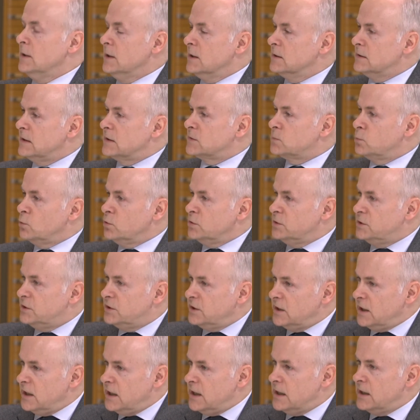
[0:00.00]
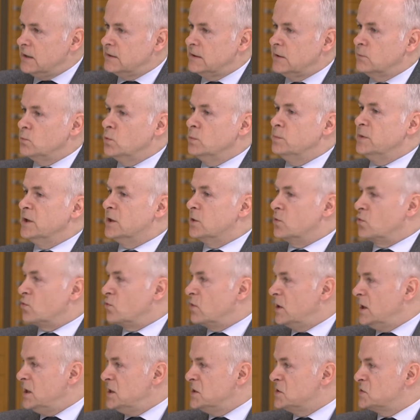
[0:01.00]
that would dare, that would be
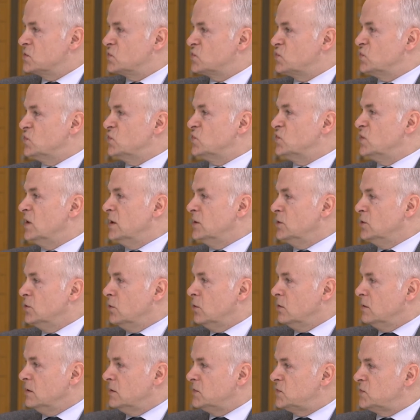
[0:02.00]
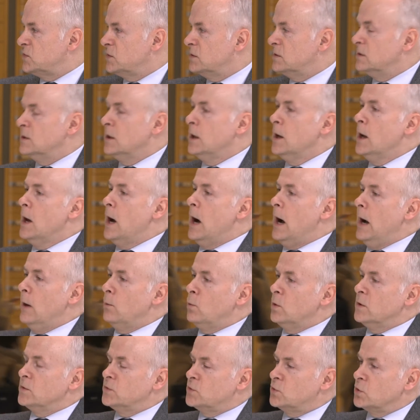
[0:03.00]
courageous and say, you know, listen, I
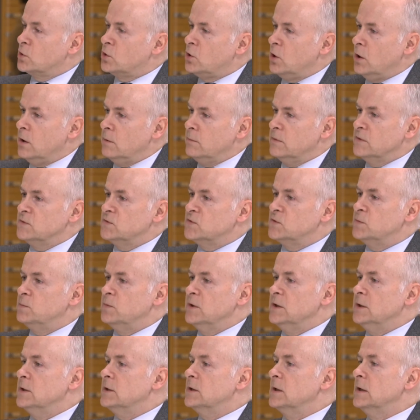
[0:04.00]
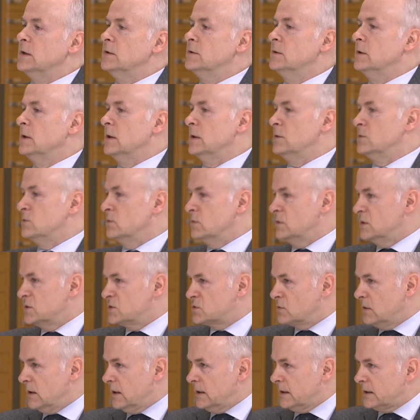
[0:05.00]
want to come and speak into the
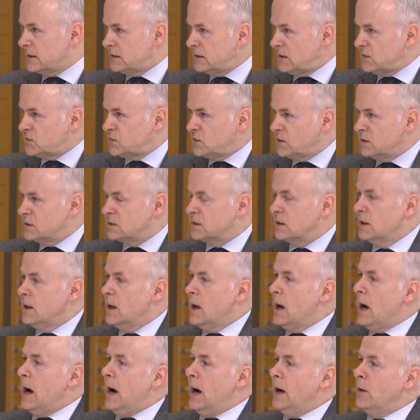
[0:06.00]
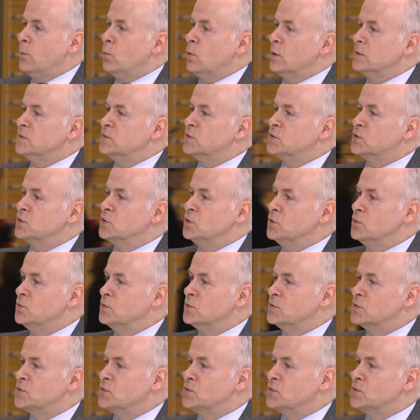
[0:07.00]
Israeli Knesset. I want to